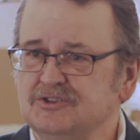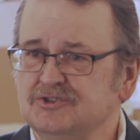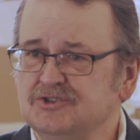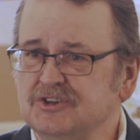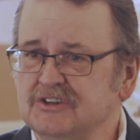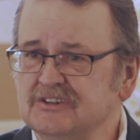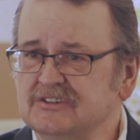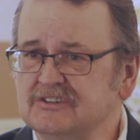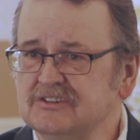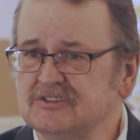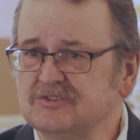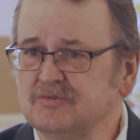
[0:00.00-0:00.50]

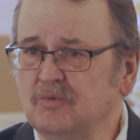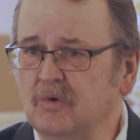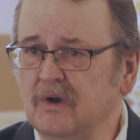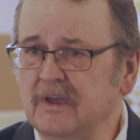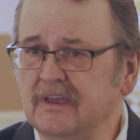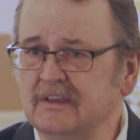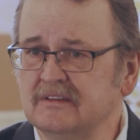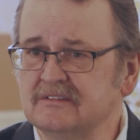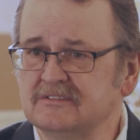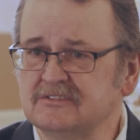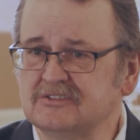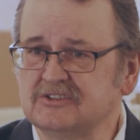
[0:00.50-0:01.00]
Jesus
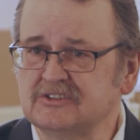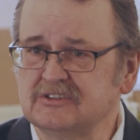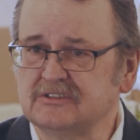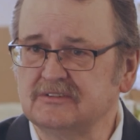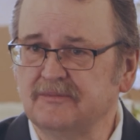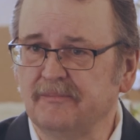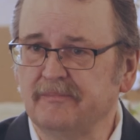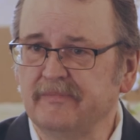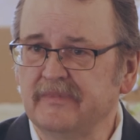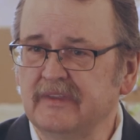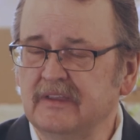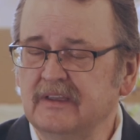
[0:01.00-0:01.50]

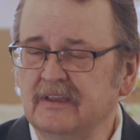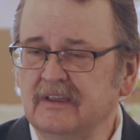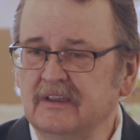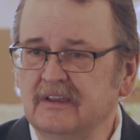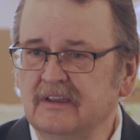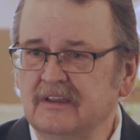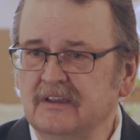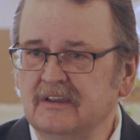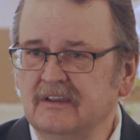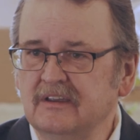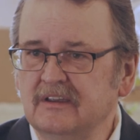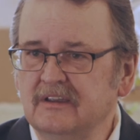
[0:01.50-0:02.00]
wins,
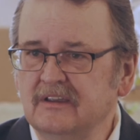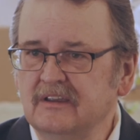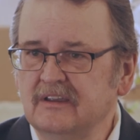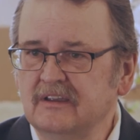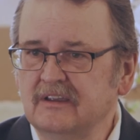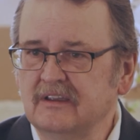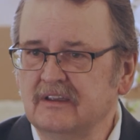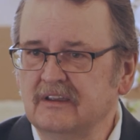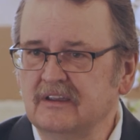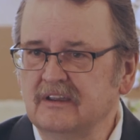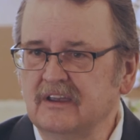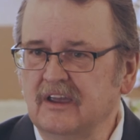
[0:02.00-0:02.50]

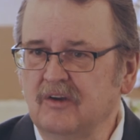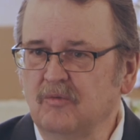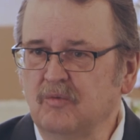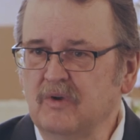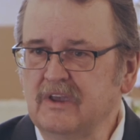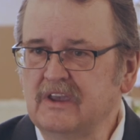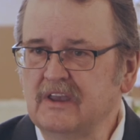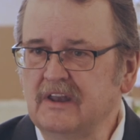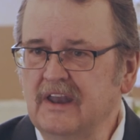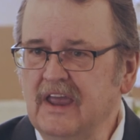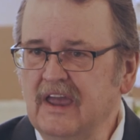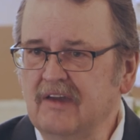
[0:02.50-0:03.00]
and
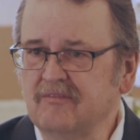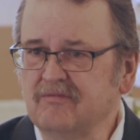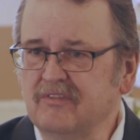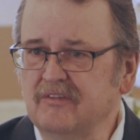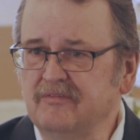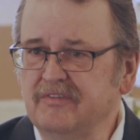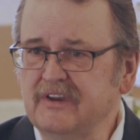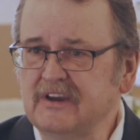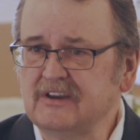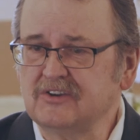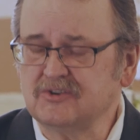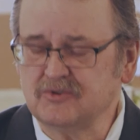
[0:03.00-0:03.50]
we can have
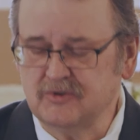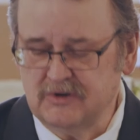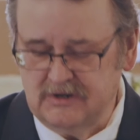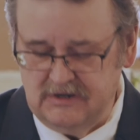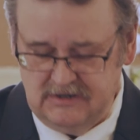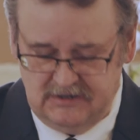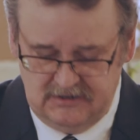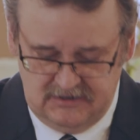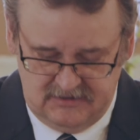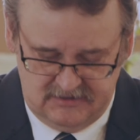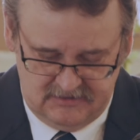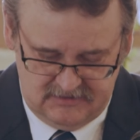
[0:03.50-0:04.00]
the
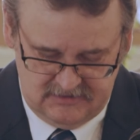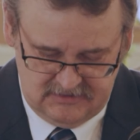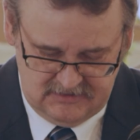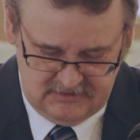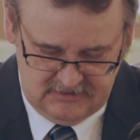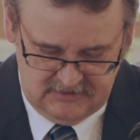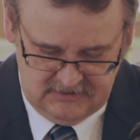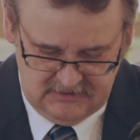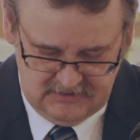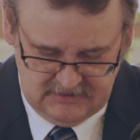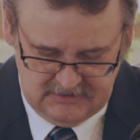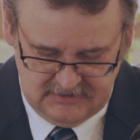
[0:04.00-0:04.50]
victory
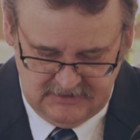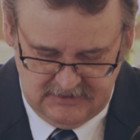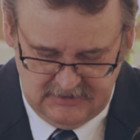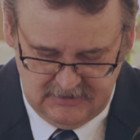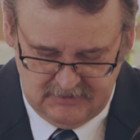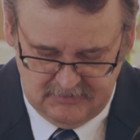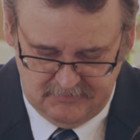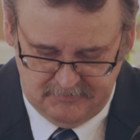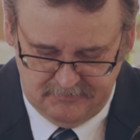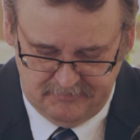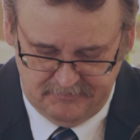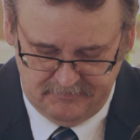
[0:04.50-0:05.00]
in
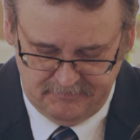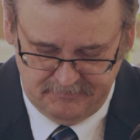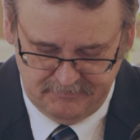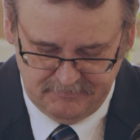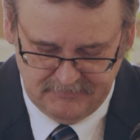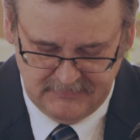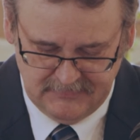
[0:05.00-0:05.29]
Him.